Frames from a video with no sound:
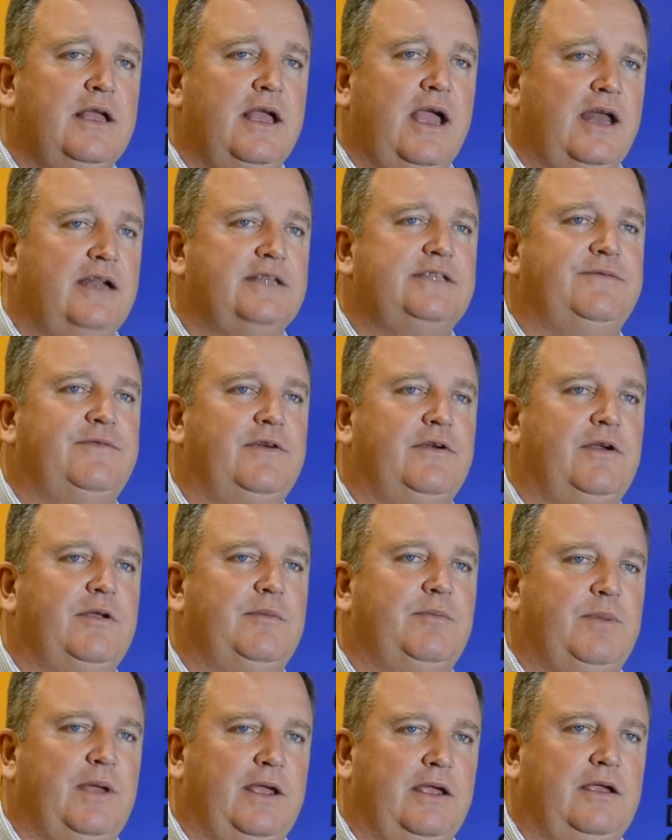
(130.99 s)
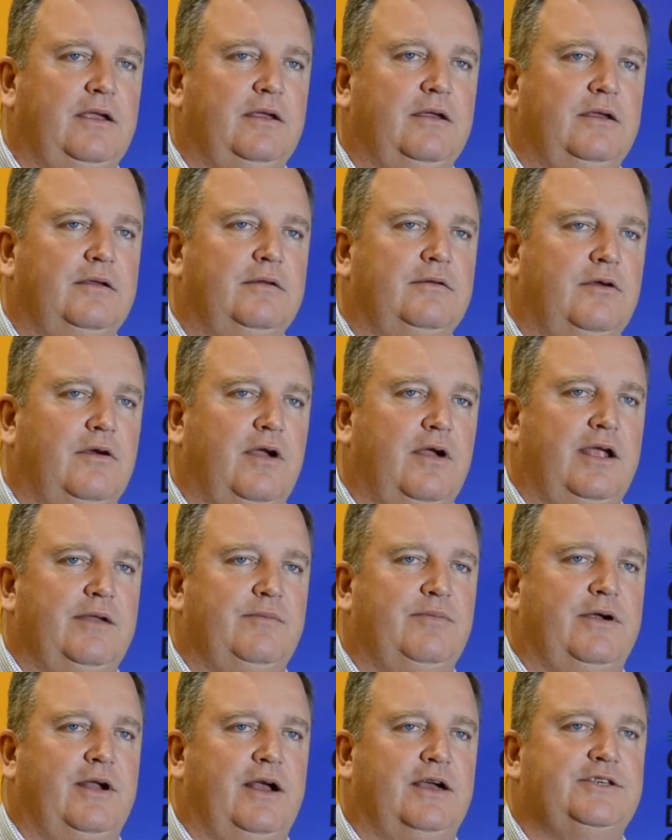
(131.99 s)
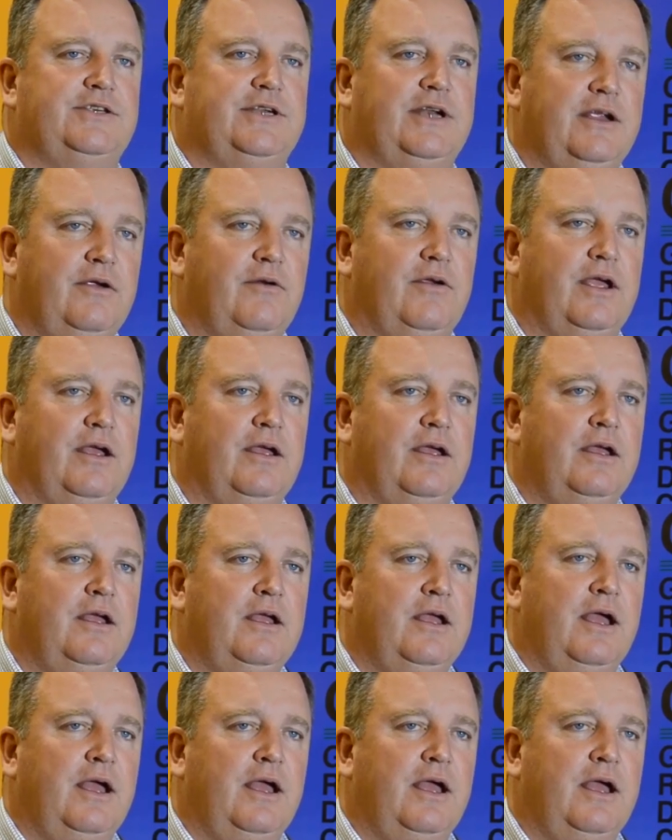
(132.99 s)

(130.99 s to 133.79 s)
And it's a very big grain production area.